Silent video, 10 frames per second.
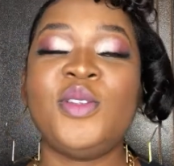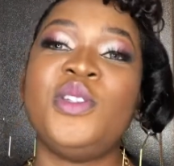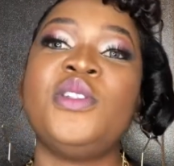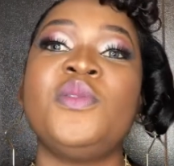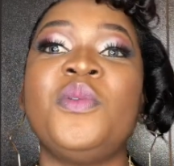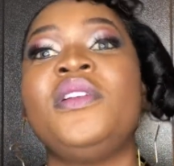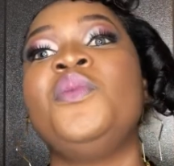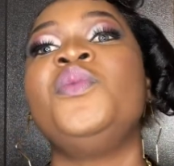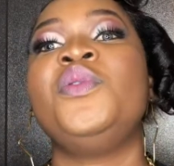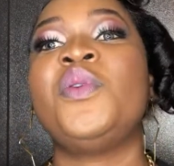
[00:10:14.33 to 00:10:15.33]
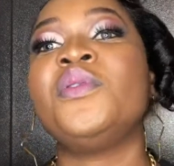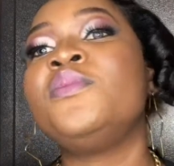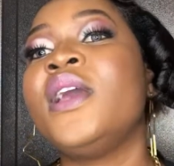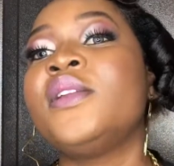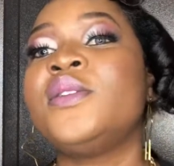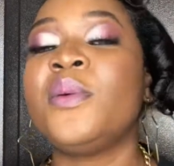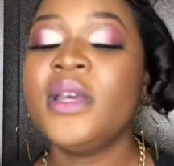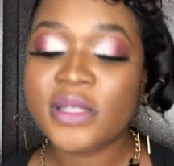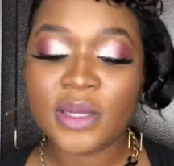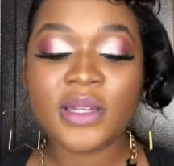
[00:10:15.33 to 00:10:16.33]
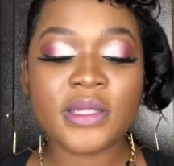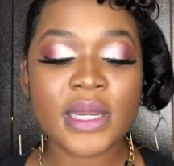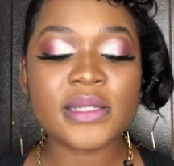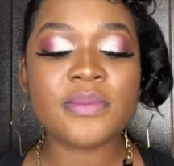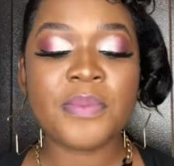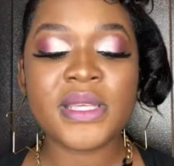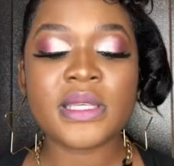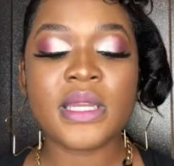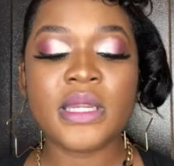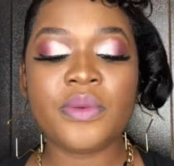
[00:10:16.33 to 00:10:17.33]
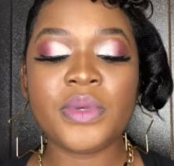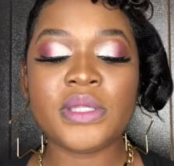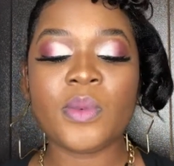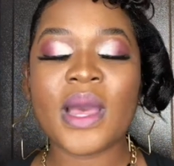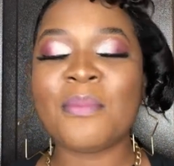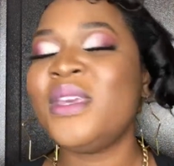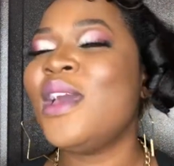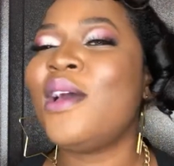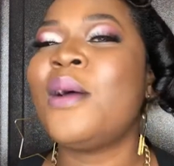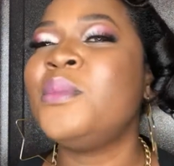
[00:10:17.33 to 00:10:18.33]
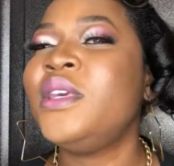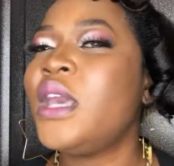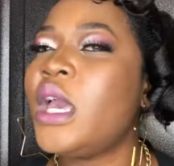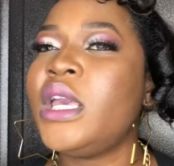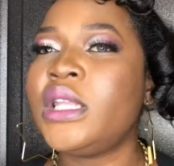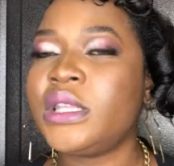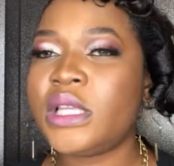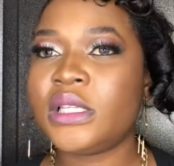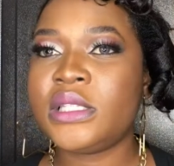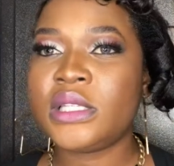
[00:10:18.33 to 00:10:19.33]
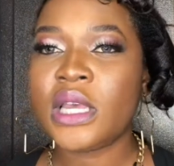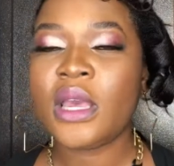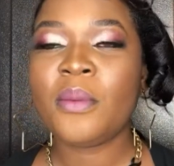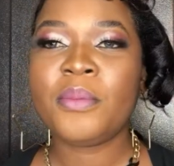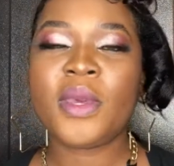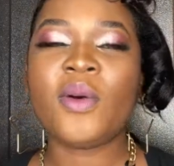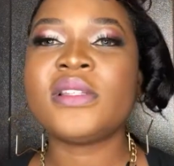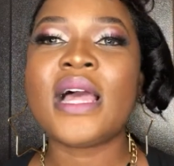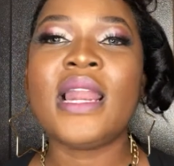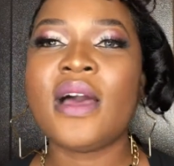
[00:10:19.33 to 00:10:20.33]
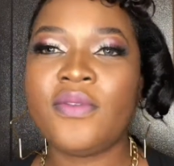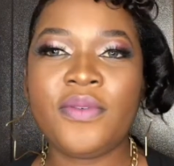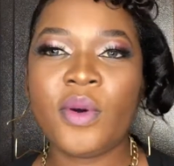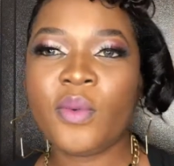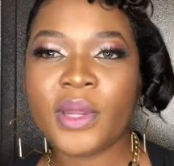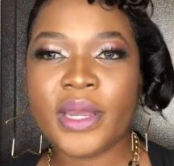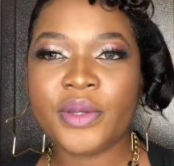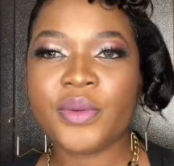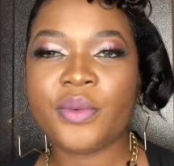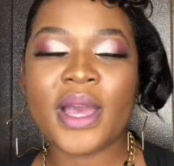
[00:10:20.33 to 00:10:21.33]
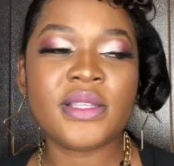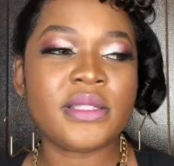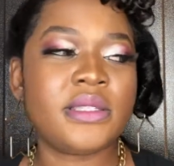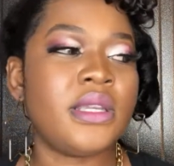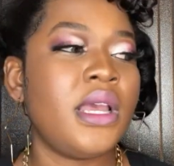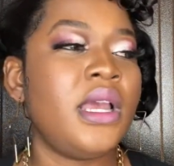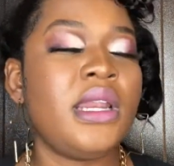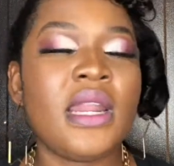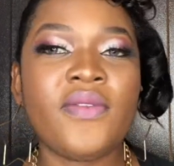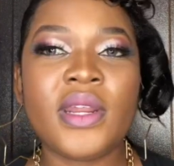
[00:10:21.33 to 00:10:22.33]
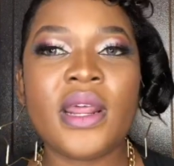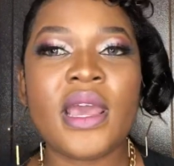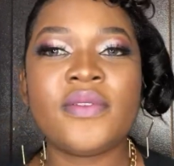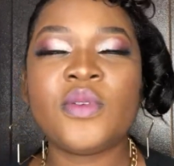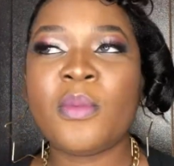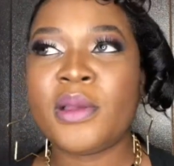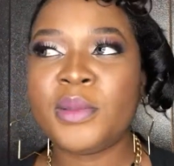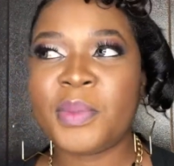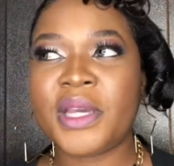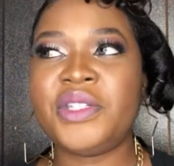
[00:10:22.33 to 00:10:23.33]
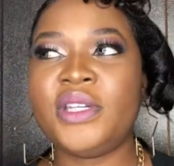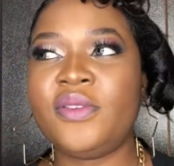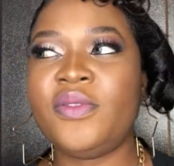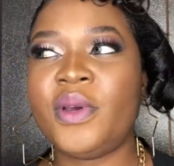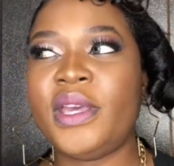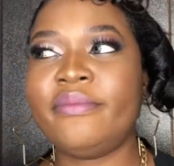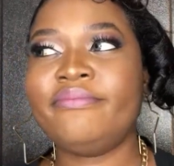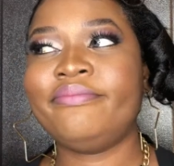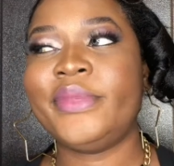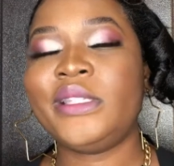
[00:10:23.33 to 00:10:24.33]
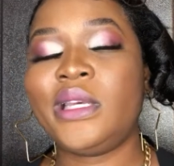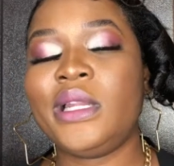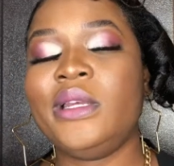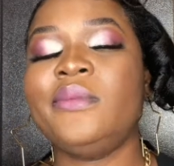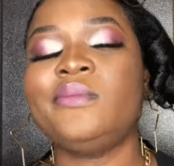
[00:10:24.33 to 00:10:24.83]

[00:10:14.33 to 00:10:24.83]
She's the one who taught me how to. So that's basically the reason why I'm here. I'm here in this because I love what I do. I just love it. I have so much passion for it, basically.